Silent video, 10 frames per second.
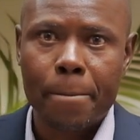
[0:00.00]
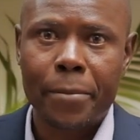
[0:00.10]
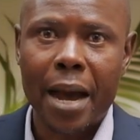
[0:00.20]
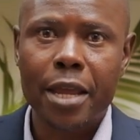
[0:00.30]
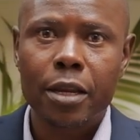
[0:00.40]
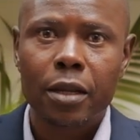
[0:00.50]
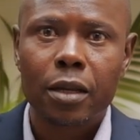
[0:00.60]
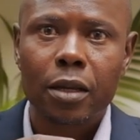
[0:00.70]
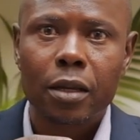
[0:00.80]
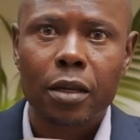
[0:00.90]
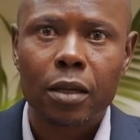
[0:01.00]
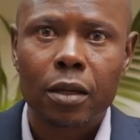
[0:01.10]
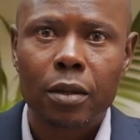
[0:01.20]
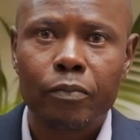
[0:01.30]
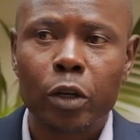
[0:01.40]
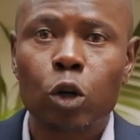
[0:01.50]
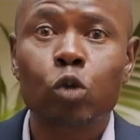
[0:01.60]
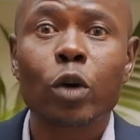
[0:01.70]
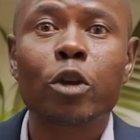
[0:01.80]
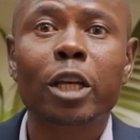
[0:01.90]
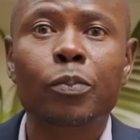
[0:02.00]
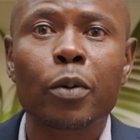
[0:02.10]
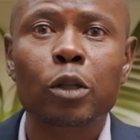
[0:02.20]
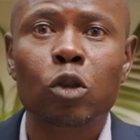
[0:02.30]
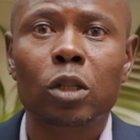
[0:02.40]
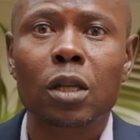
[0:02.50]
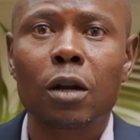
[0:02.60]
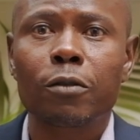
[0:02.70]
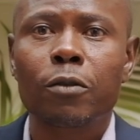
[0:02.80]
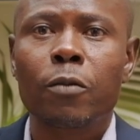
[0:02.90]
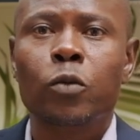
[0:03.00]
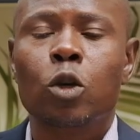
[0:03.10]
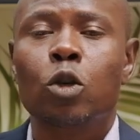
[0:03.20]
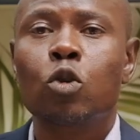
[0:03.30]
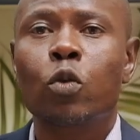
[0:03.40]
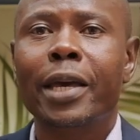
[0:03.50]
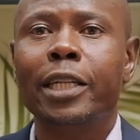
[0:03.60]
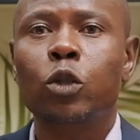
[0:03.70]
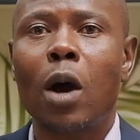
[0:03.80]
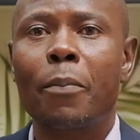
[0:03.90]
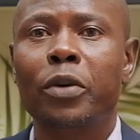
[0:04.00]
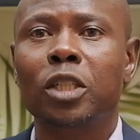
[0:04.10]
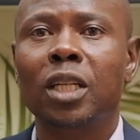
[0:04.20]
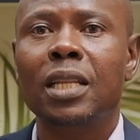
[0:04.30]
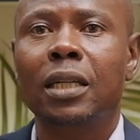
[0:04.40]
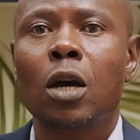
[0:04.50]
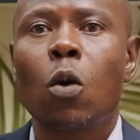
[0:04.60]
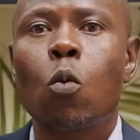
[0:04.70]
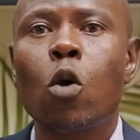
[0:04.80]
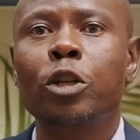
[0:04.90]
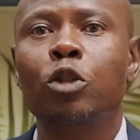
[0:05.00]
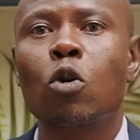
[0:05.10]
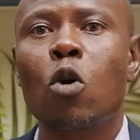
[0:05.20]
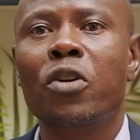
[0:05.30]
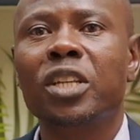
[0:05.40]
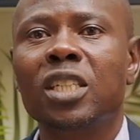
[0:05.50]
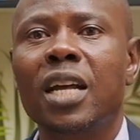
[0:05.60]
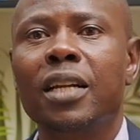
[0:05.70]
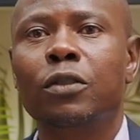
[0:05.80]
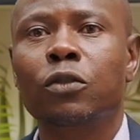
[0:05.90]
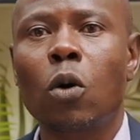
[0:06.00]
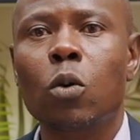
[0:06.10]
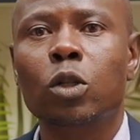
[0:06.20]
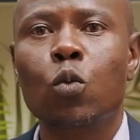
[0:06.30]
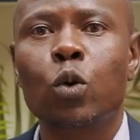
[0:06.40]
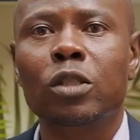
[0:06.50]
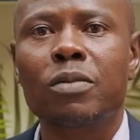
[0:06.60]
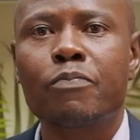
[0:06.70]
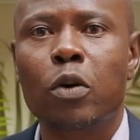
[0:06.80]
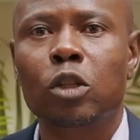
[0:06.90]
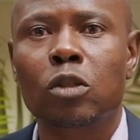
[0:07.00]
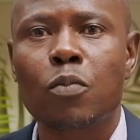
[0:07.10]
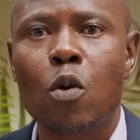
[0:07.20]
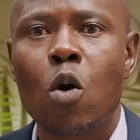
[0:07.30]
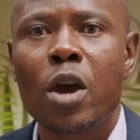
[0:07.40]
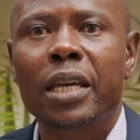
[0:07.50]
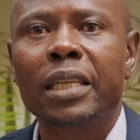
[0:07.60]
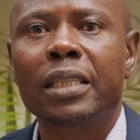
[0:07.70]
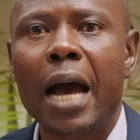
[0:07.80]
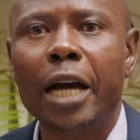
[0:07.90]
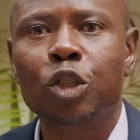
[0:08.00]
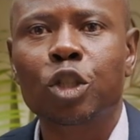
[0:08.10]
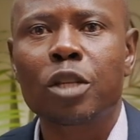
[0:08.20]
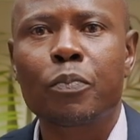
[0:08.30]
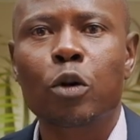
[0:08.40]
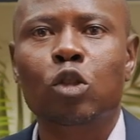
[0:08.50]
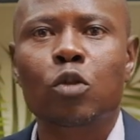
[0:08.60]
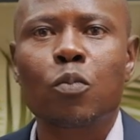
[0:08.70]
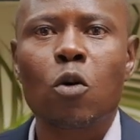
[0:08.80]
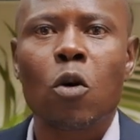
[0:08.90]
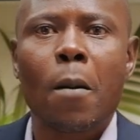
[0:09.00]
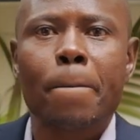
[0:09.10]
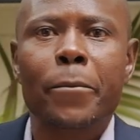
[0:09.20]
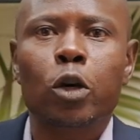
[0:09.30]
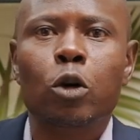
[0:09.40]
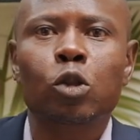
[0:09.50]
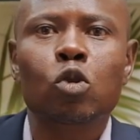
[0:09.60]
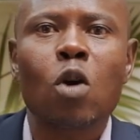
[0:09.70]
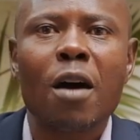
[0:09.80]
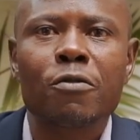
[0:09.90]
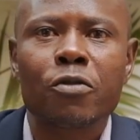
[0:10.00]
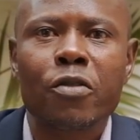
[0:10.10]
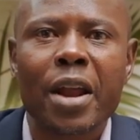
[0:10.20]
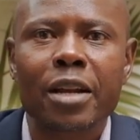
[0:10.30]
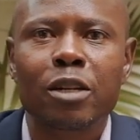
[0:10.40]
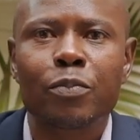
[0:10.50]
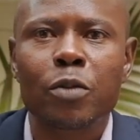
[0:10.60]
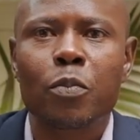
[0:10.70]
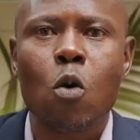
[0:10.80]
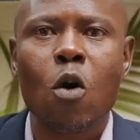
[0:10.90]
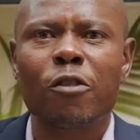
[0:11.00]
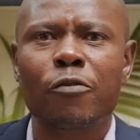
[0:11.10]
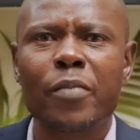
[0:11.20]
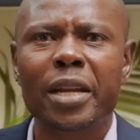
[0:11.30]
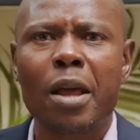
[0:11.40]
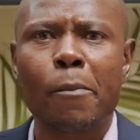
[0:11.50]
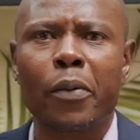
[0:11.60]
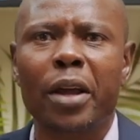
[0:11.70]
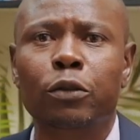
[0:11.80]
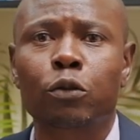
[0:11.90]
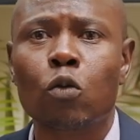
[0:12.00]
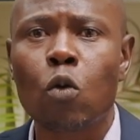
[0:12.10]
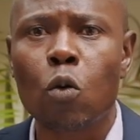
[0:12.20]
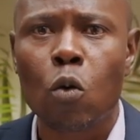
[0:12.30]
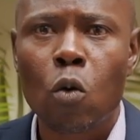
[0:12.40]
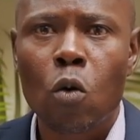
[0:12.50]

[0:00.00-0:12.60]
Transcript: Because when you expose yourself, you get to appreciate that what you originally thought was impossible is actually possible because you have read people who have made a breakthrough,